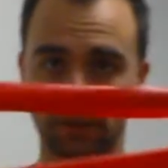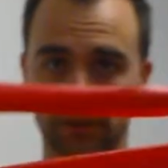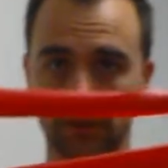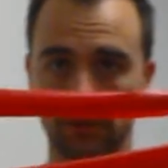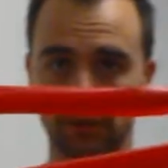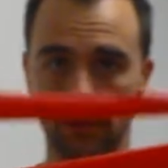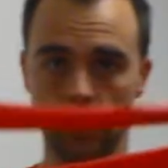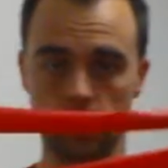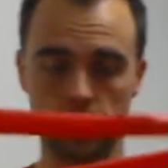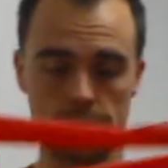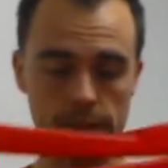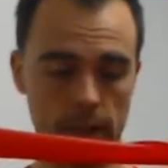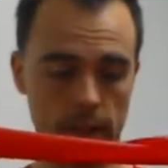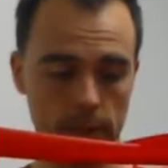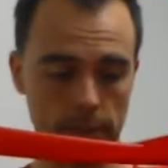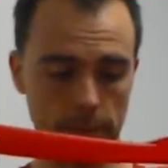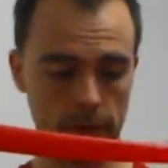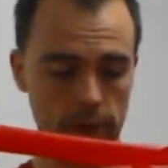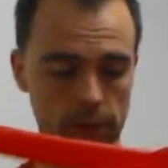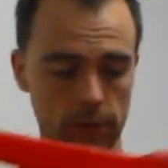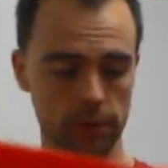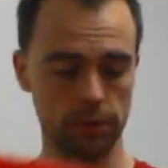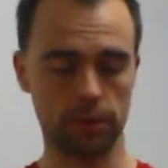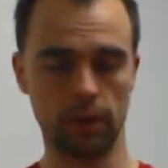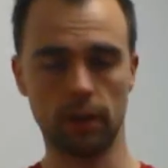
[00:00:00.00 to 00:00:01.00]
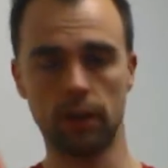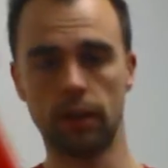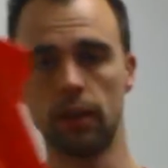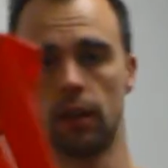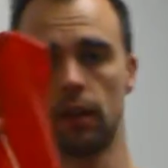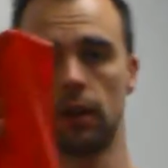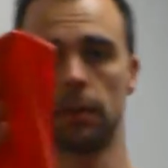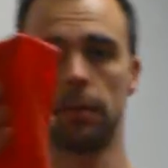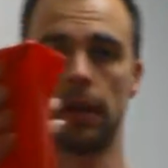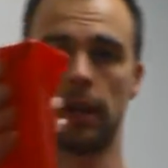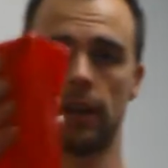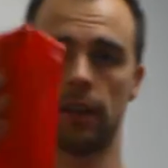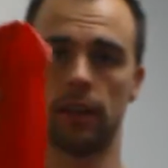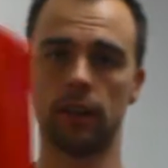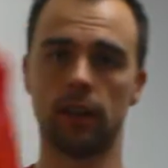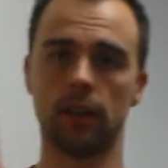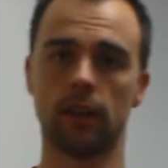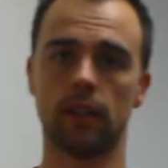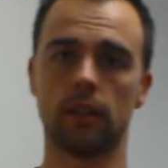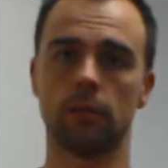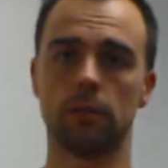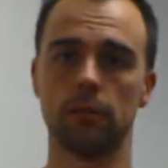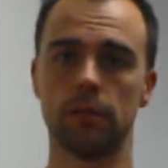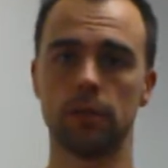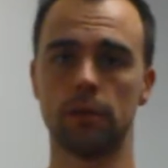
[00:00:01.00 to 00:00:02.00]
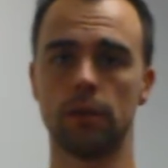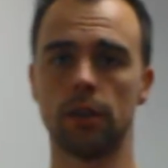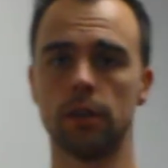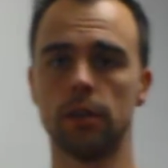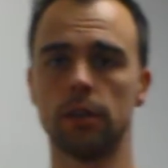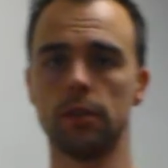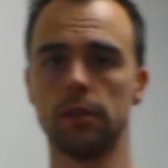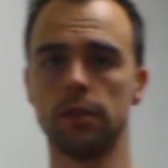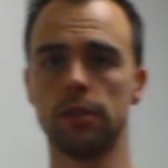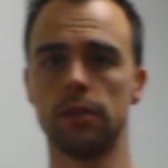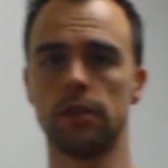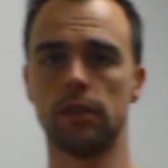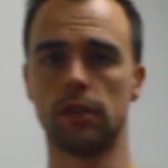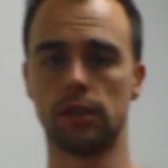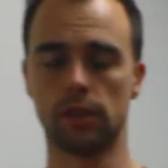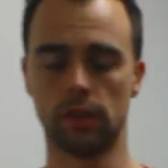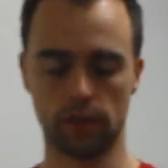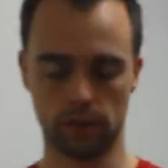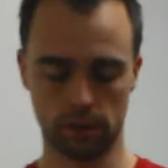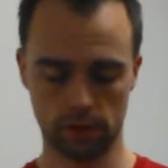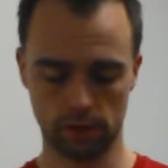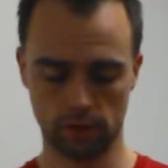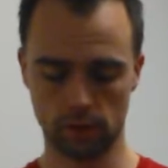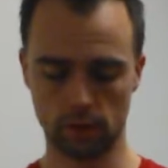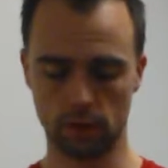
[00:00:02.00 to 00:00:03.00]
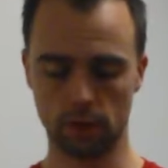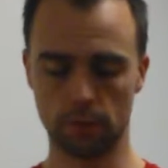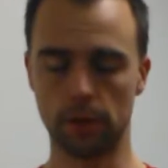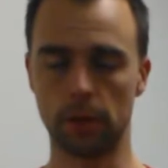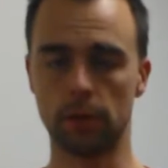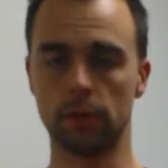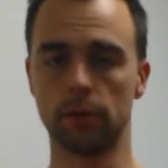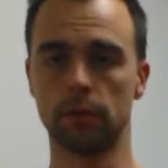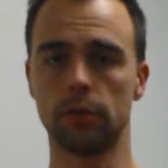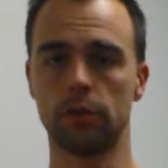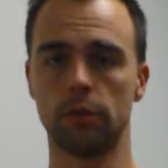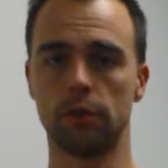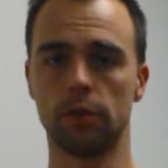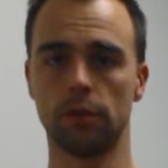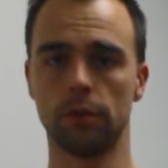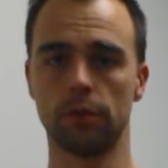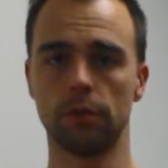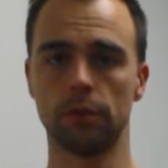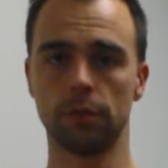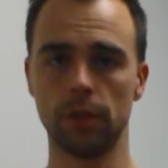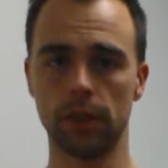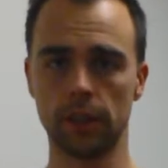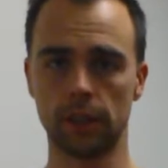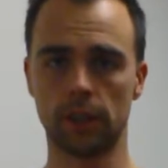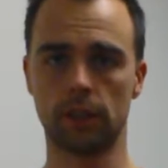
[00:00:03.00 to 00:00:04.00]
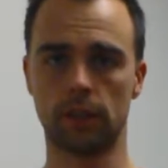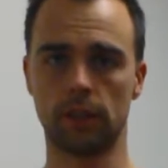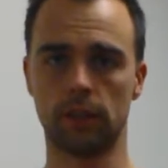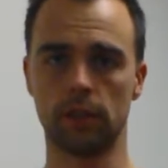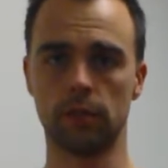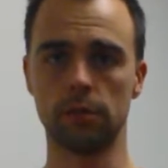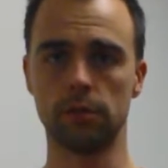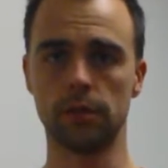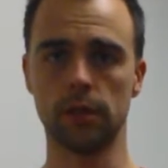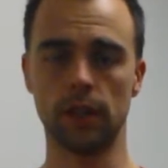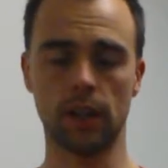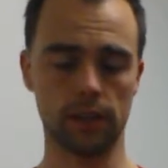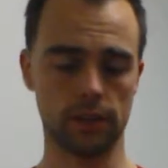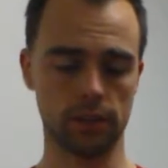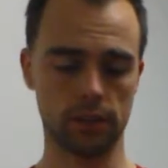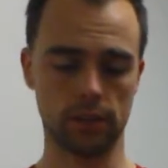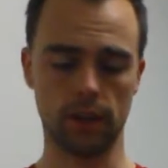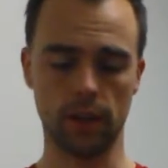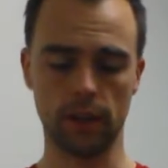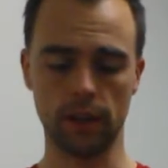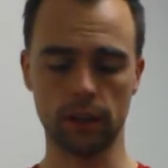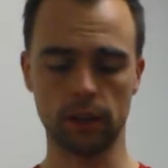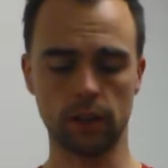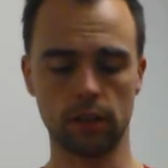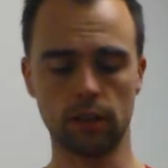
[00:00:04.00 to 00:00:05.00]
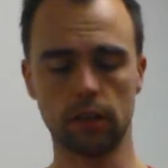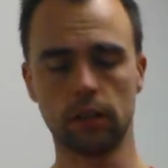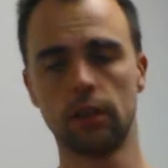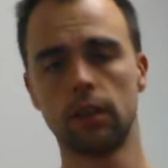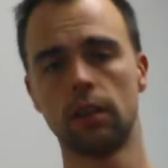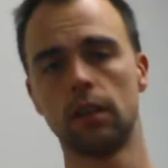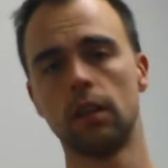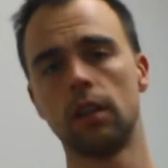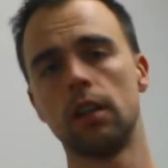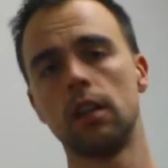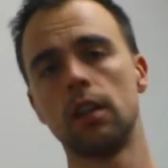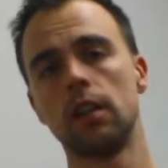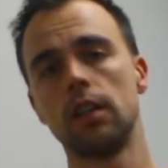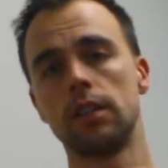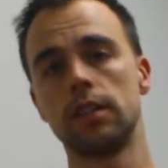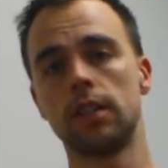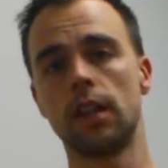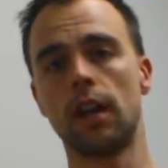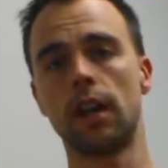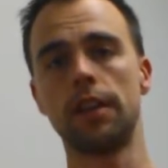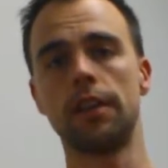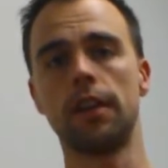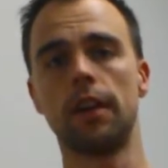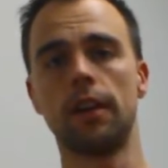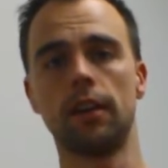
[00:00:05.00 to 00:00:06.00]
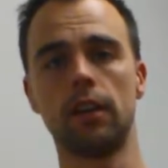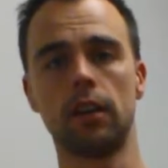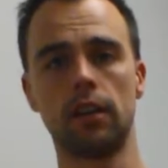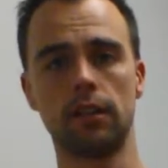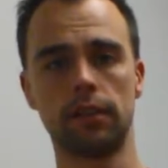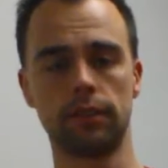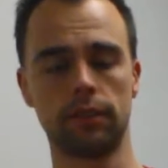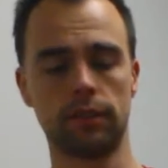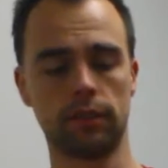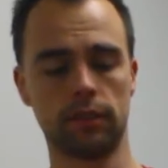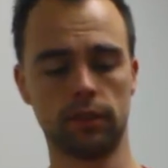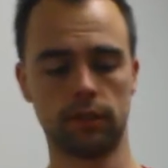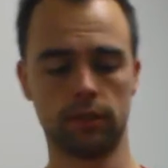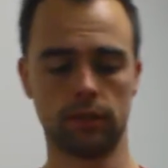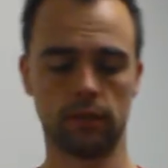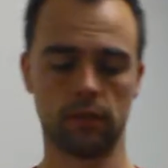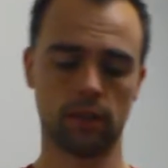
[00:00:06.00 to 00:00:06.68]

So like I said, I'm going to use the TheraBand. What you want to do is go about shoulder width, use that as your anchor, tie that off.